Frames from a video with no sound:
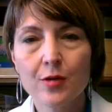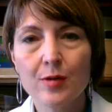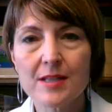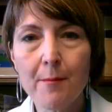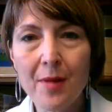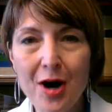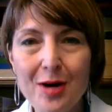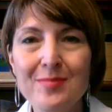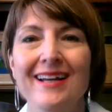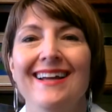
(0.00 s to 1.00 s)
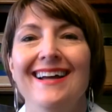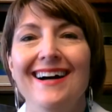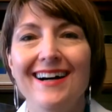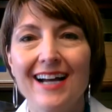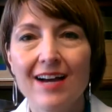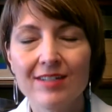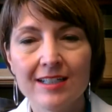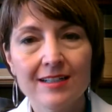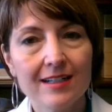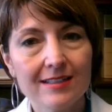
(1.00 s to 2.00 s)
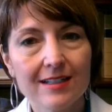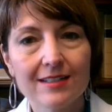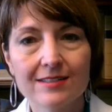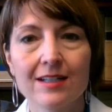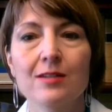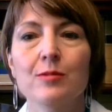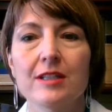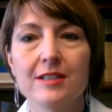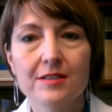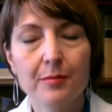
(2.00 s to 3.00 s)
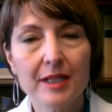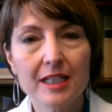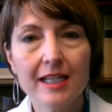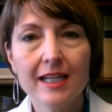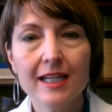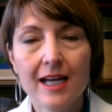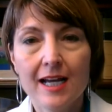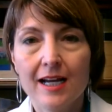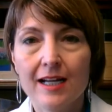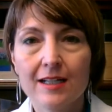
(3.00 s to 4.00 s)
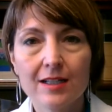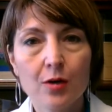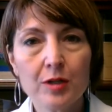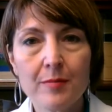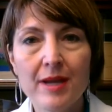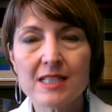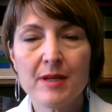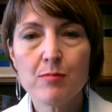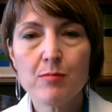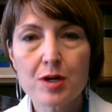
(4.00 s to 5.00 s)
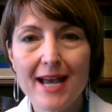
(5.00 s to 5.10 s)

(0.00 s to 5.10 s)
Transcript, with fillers: you as a mom, uh, having a, a, a, son with a disability it uh, only makes me more